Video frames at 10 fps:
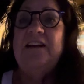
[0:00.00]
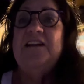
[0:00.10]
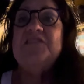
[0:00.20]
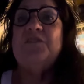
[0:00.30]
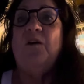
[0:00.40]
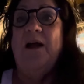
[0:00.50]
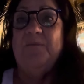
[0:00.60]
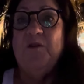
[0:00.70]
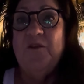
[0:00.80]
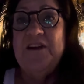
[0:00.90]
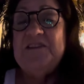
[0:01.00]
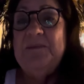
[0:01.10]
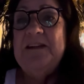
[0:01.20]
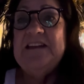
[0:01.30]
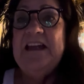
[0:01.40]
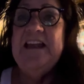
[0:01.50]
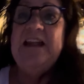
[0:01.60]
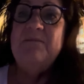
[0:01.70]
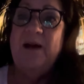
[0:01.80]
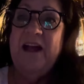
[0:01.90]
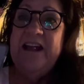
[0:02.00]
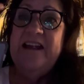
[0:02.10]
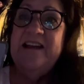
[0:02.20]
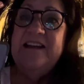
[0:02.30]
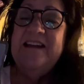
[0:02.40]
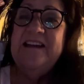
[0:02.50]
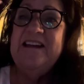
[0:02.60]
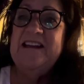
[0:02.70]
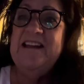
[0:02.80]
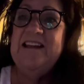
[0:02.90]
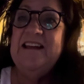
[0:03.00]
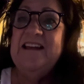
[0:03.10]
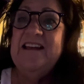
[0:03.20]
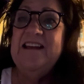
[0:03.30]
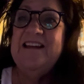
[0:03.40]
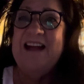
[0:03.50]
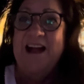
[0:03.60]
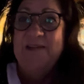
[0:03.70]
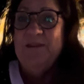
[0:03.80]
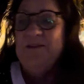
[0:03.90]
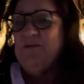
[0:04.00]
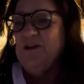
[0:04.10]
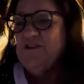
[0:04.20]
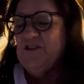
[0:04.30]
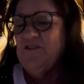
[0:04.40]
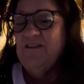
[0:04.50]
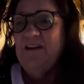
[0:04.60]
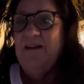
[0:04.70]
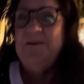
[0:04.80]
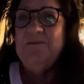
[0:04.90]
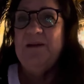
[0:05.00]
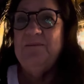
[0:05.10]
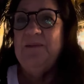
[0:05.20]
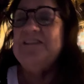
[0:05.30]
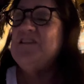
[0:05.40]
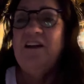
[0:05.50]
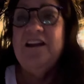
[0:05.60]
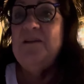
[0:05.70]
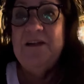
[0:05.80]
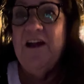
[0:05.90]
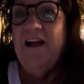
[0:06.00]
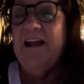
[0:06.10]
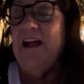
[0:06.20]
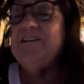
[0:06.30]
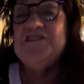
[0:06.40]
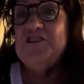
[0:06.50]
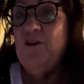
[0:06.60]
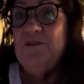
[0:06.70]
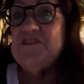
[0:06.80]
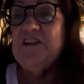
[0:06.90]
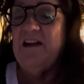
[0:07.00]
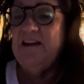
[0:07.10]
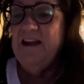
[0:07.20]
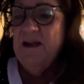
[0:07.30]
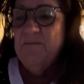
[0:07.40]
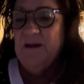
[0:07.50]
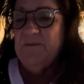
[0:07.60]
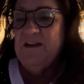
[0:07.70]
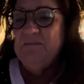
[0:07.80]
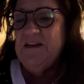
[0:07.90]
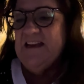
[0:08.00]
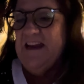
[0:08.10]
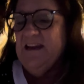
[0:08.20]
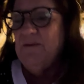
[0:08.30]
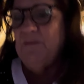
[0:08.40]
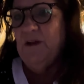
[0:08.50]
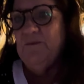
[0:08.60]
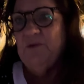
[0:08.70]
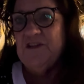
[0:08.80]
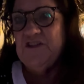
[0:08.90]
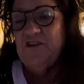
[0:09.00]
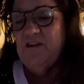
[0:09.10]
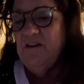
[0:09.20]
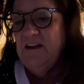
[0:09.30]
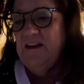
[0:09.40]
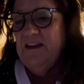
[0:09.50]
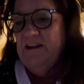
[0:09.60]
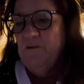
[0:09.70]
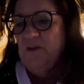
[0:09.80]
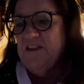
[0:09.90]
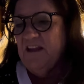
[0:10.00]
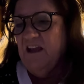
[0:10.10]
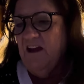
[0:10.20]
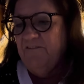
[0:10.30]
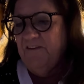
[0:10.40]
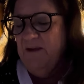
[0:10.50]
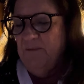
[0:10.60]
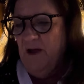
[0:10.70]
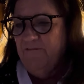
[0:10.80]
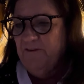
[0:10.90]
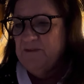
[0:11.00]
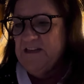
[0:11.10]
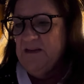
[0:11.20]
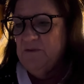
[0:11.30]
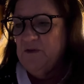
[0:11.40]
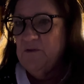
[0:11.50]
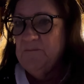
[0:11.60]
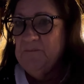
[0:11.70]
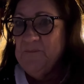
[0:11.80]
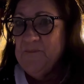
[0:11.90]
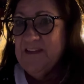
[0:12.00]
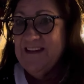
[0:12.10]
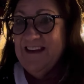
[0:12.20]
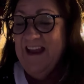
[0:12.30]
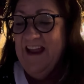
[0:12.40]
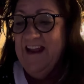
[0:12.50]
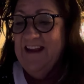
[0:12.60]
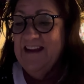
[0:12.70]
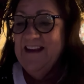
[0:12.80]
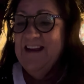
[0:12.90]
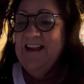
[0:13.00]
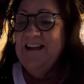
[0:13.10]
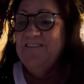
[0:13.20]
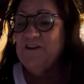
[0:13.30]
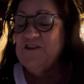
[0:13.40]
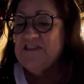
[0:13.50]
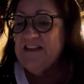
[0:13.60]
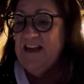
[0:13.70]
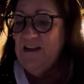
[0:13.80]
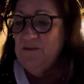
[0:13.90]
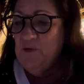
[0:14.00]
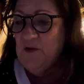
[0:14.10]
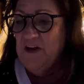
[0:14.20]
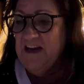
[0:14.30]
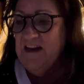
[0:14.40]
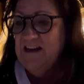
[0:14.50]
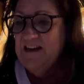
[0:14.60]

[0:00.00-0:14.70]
So I'm going to be taking my high blood pressure. I mean, it's not going to be high. I just know it's not. But I'm going to be taking my blood pressure with the cuff I bought from Temu. Okay. First thing in the morning.